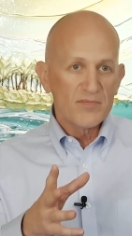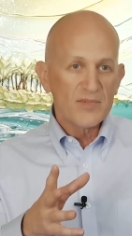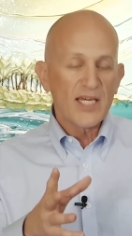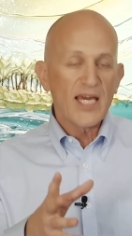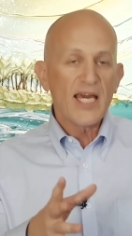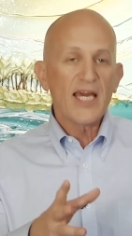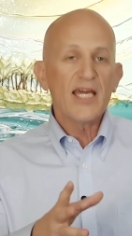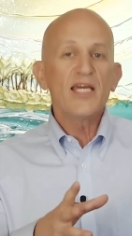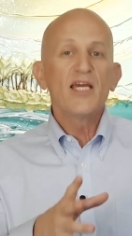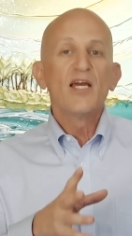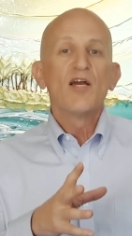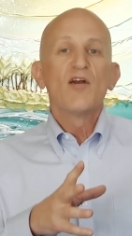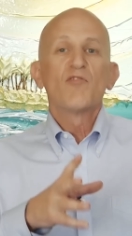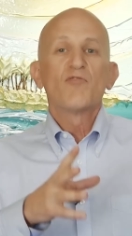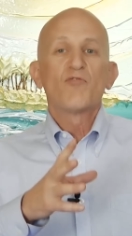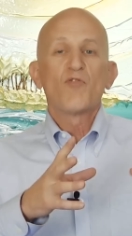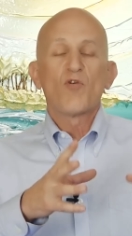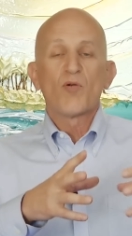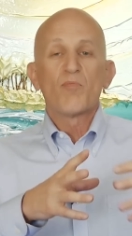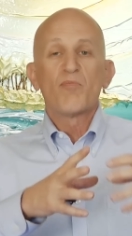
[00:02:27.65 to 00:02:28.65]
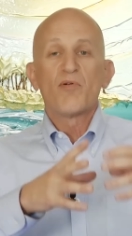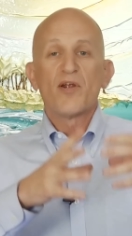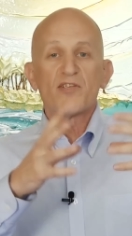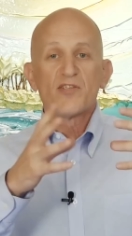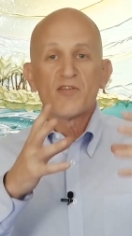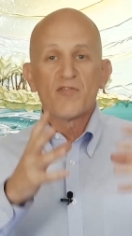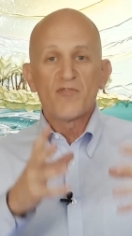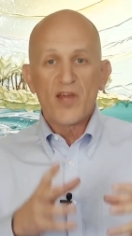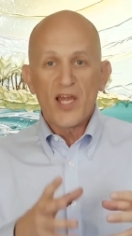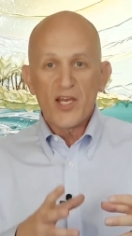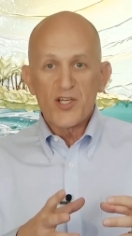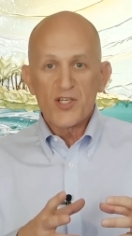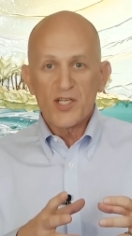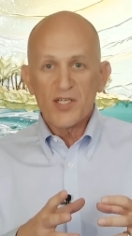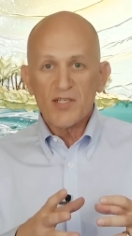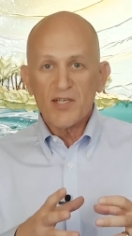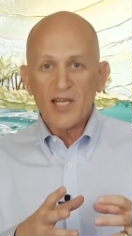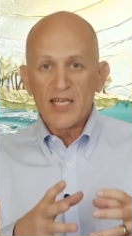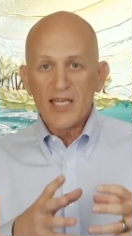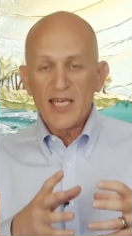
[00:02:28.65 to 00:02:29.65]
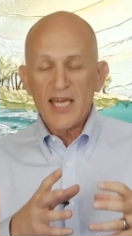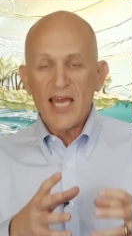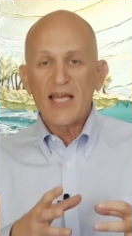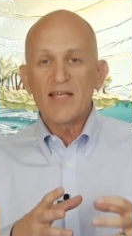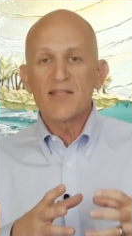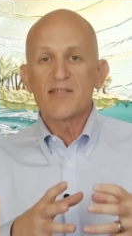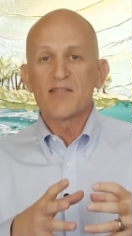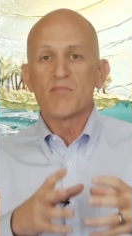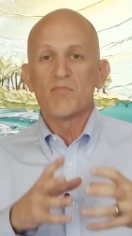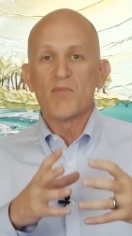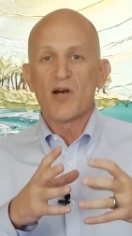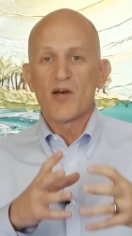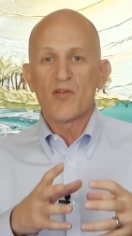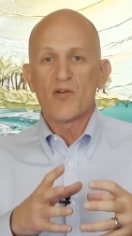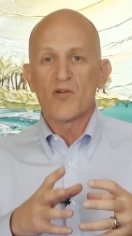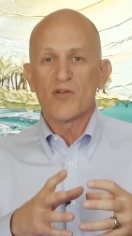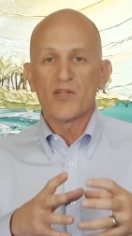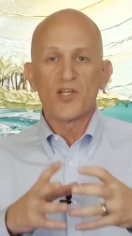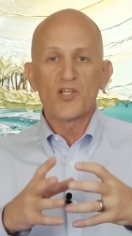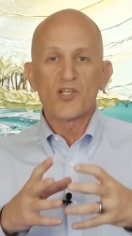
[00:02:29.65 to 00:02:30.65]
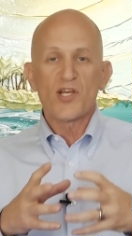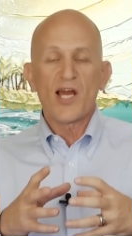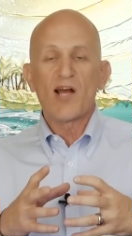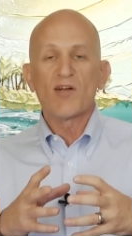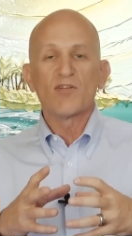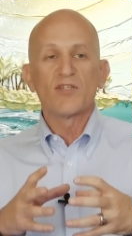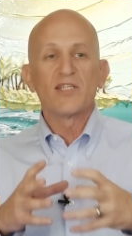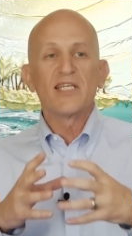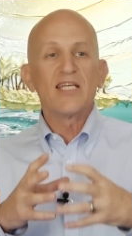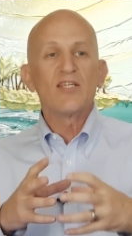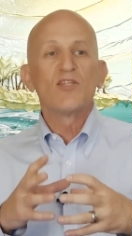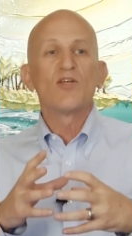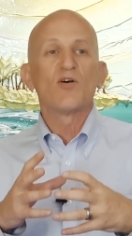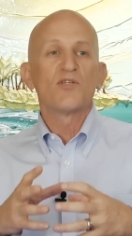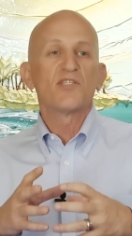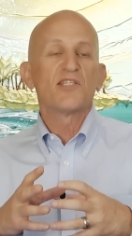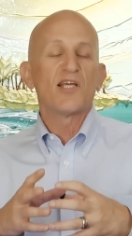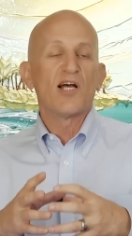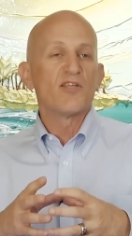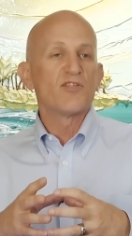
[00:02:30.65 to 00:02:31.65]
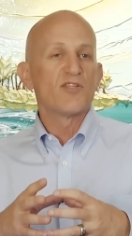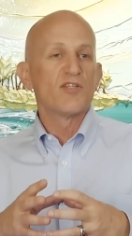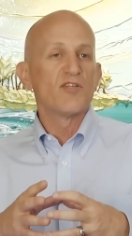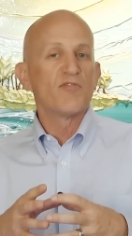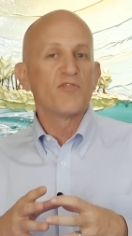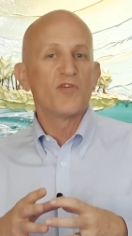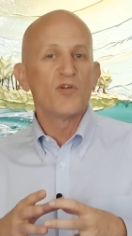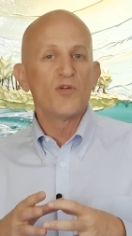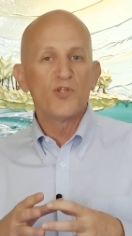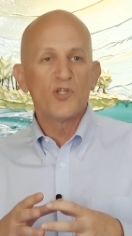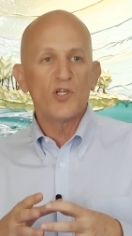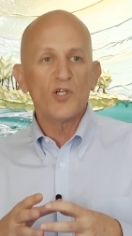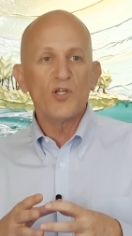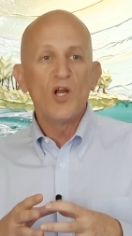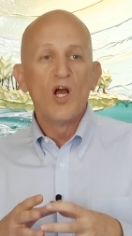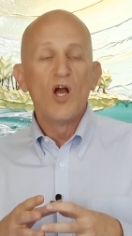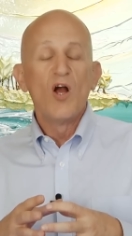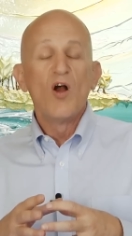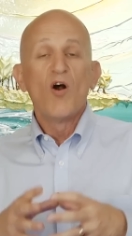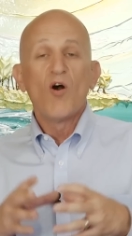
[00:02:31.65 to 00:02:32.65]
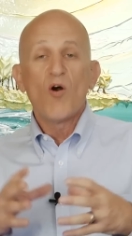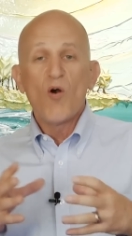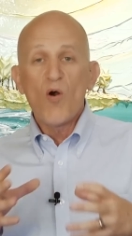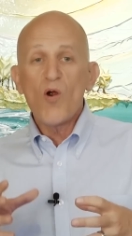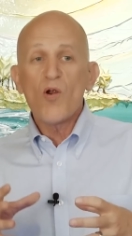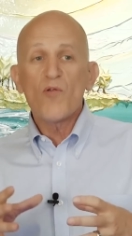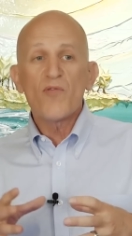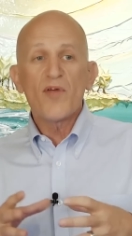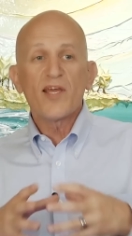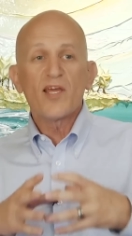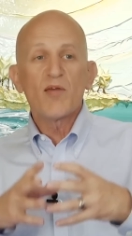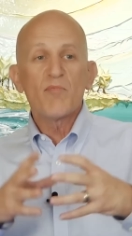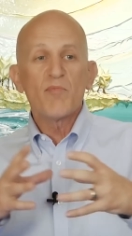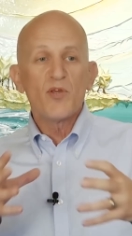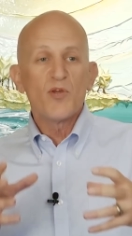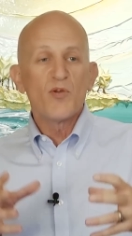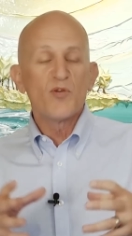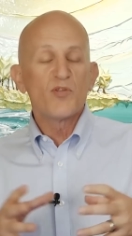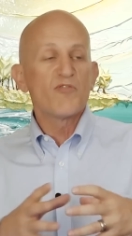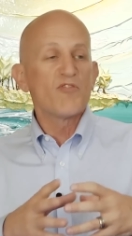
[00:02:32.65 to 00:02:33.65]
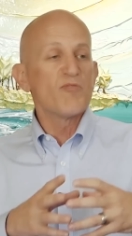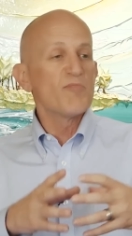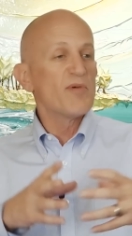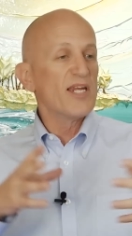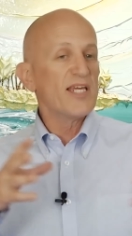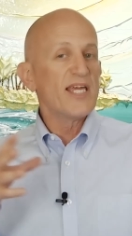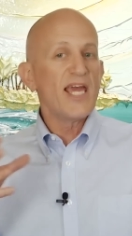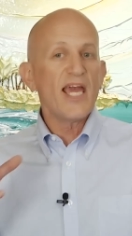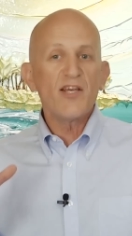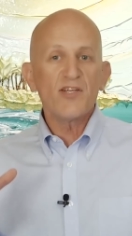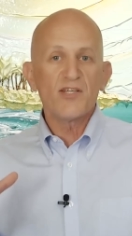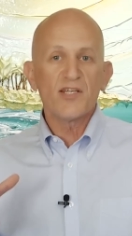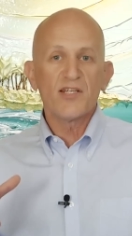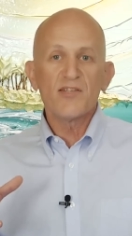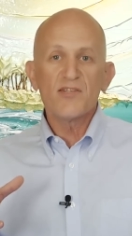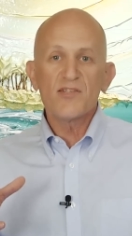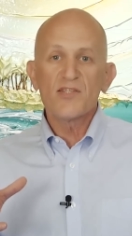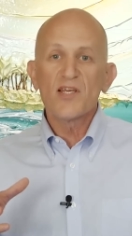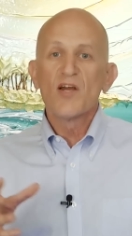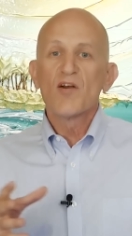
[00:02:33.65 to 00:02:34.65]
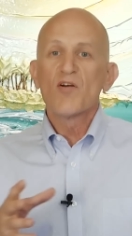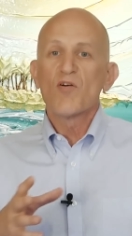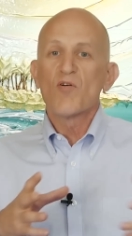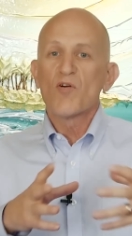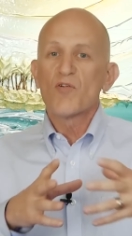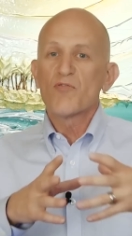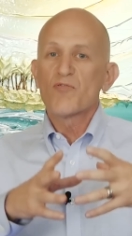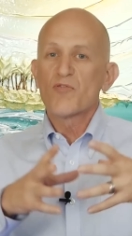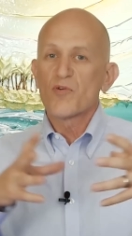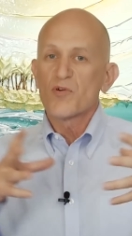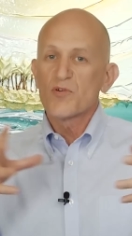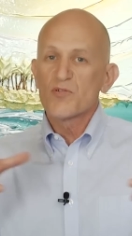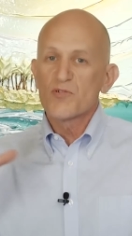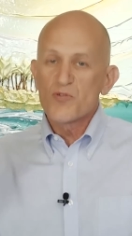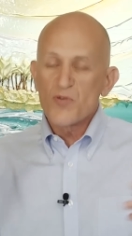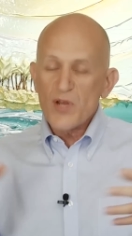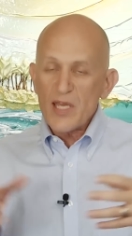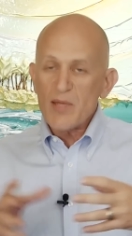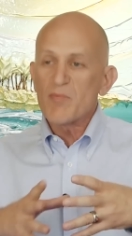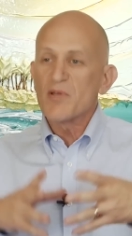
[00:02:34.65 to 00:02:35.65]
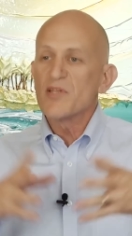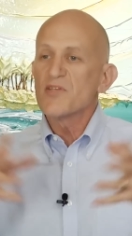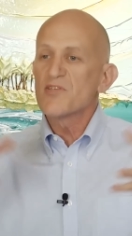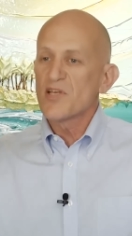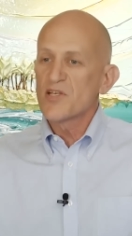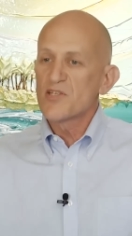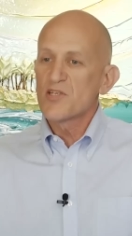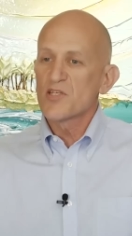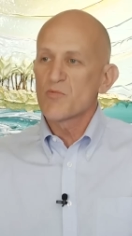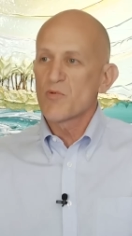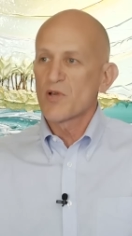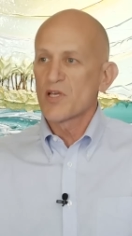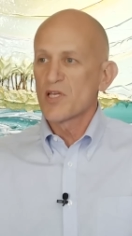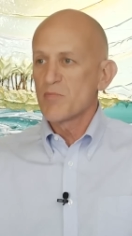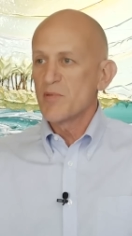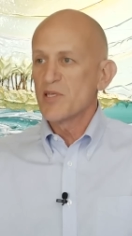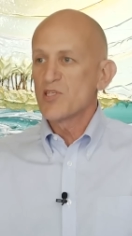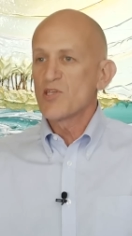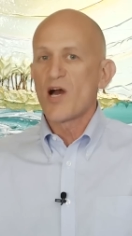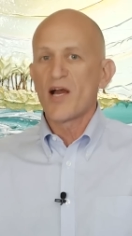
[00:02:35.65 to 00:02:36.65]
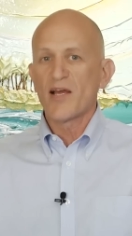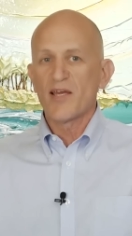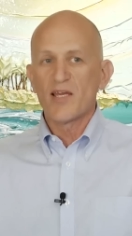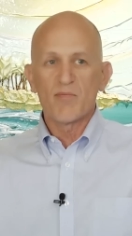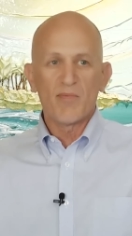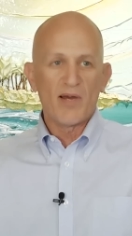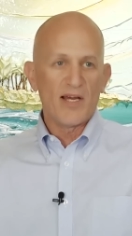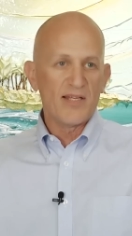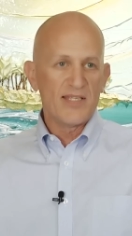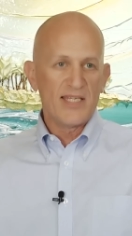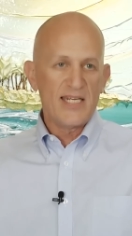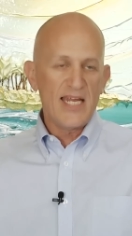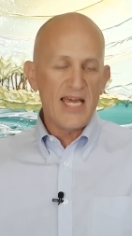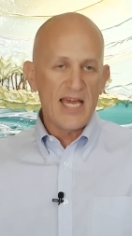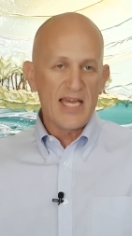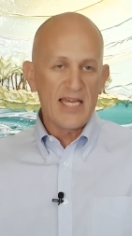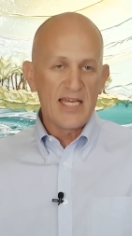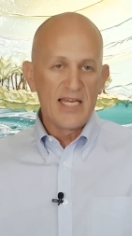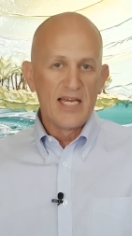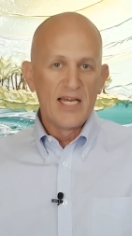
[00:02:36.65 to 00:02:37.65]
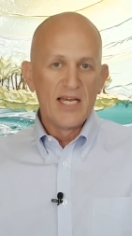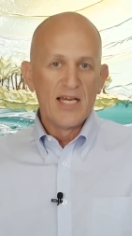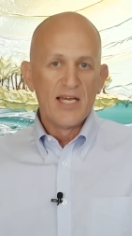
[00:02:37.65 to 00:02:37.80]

okay, for preservation in case the mother and the child need those cells in the future, or they can be used for medications or for treatments such as we're going to be talking about today.